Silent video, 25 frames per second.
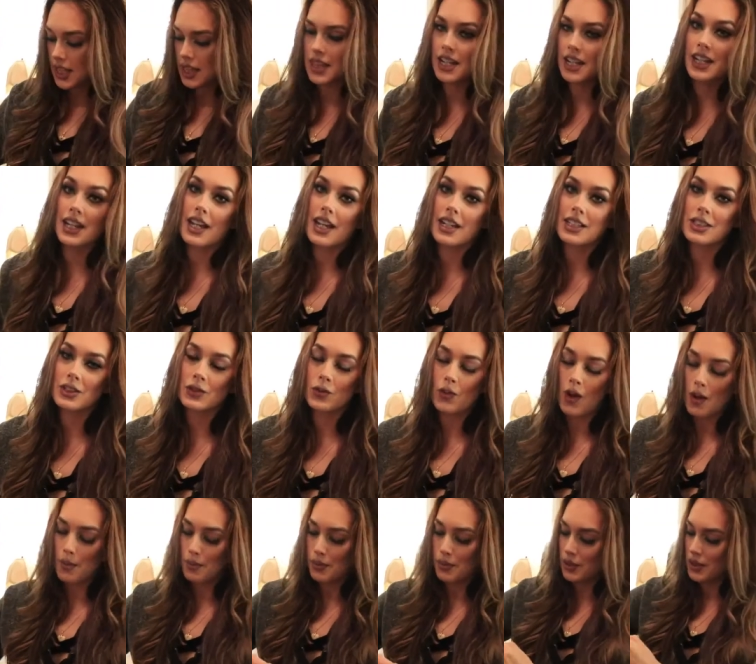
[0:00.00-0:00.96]
the next
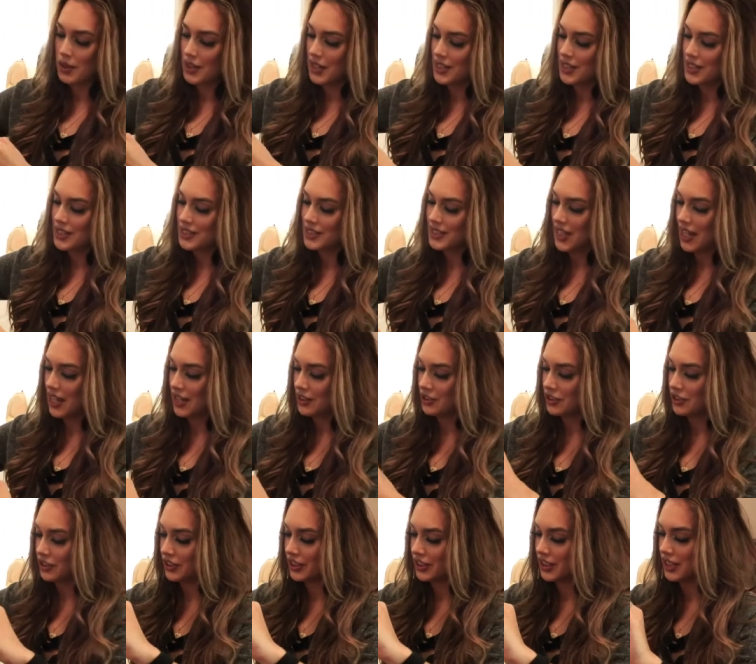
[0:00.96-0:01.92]
romper is
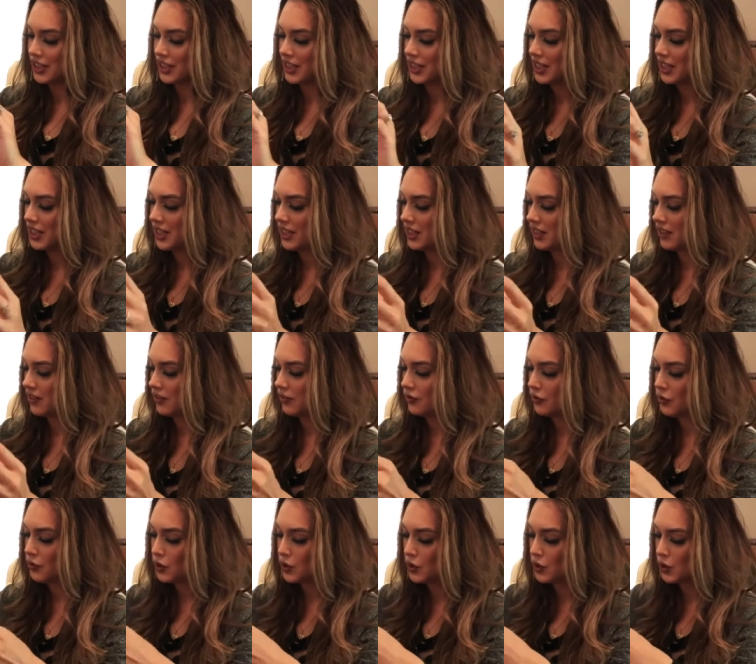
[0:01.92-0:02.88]
actually
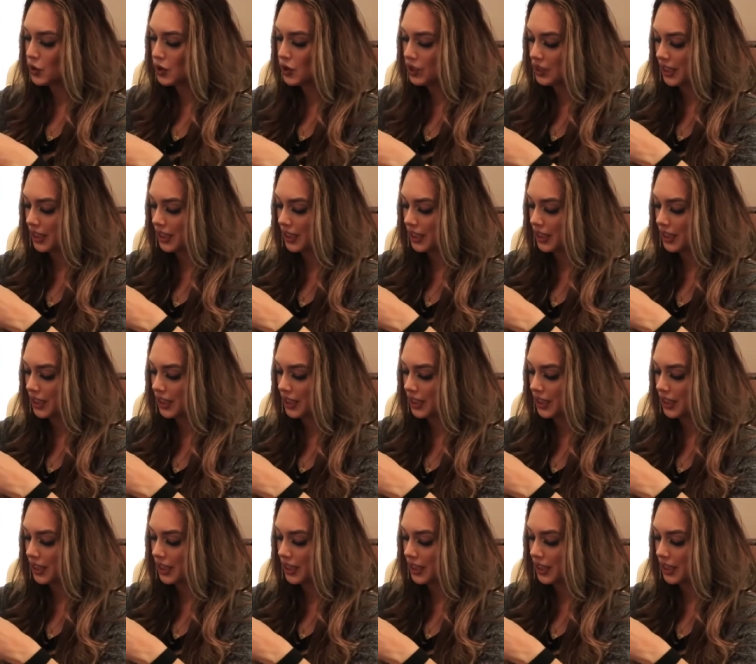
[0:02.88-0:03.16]
full